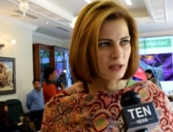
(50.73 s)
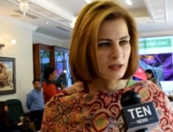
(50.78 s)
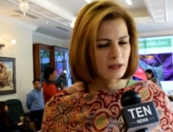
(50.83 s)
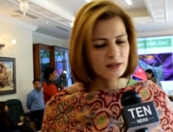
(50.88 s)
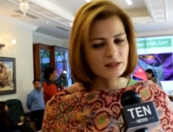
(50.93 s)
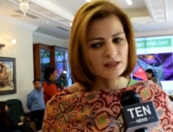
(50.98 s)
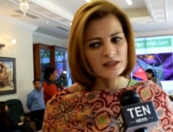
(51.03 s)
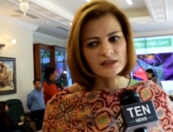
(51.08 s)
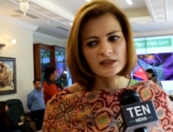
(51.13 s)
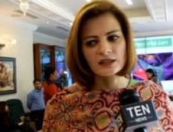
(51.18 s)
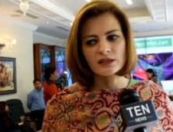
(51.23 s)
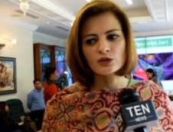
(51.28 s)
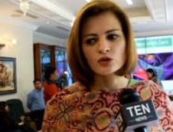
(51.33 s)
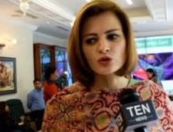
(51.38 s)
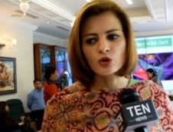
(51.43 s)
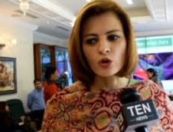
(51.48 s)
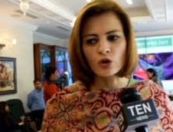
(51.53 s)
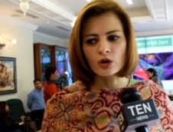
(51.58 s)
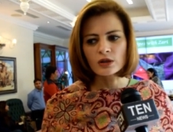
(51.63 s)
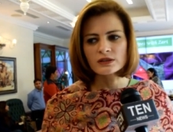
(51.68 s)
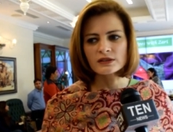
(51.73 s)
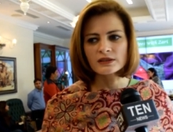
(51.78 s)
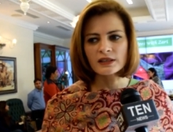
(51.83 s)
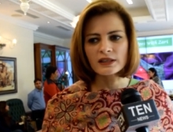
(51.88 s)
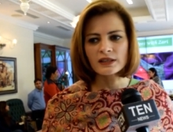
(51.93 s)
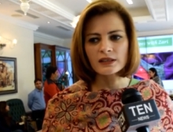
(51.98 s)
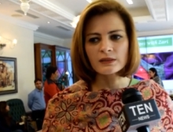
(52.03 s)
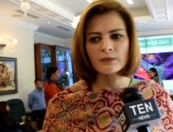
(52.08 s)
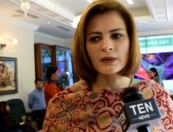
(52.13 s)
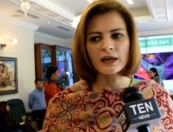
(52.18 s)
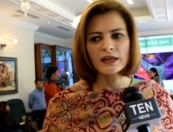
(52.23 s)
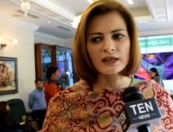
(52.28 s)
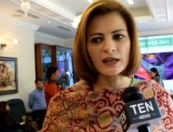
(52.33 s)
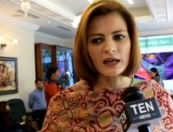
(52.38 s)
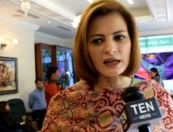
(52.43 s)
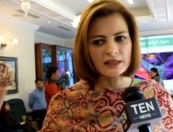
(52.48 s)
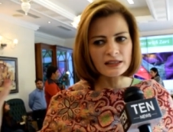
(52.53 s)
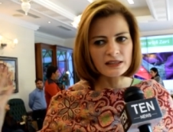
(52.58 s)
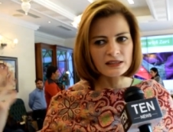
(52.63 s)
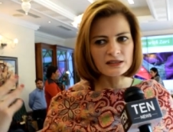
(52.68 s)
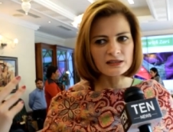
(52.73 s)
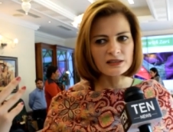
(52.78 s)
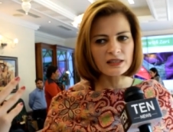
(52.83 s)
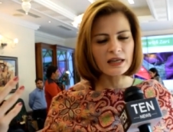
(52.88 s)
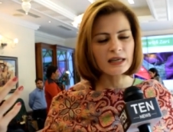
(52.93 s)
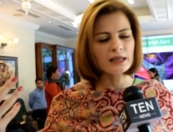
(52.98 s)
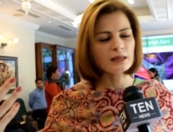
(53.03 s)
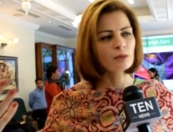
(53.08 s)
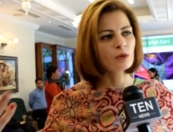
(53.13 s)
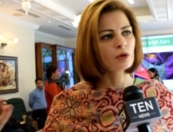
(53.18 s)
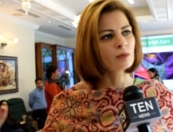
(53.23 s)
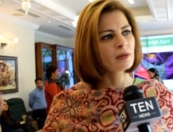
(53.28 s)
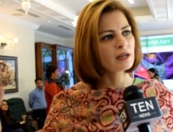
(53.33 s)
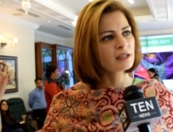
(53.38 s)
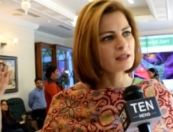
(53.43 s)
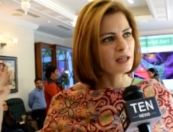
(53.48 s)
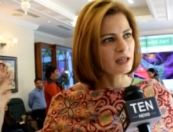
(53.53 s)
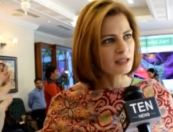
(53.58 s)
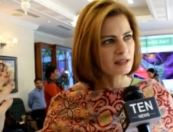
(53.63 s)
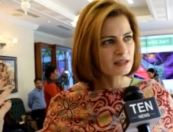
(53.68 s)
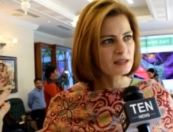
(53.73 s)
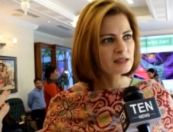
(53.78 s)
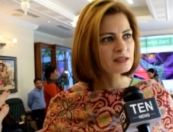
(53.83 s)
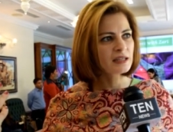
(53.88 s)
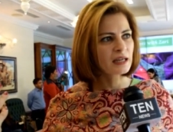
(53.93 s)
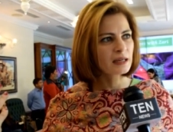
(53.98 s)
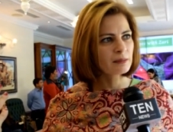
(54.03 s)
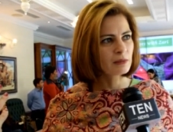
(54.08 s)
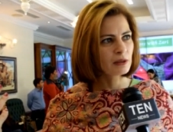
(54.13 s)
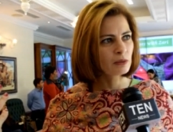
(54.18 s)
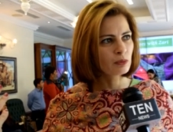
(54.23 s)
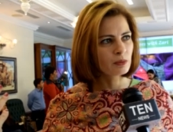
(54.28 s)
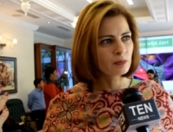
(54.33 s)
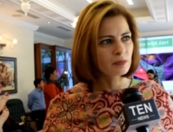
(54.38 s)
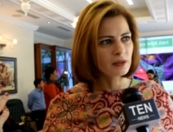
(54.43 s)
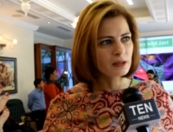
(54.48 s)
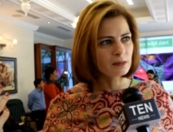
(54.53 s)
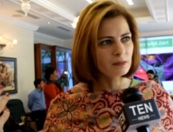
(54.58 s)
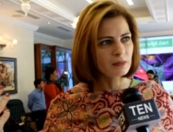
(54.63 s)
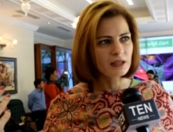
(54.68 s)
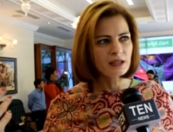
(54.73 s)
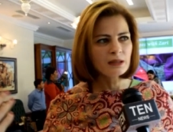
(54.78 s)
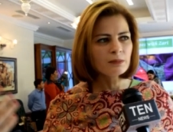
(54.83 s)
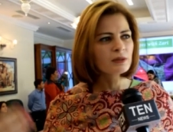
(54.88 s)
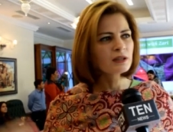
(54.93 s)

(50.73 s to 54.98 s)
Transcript: These are shawls that in my nani's time or my dadi's time they were being made,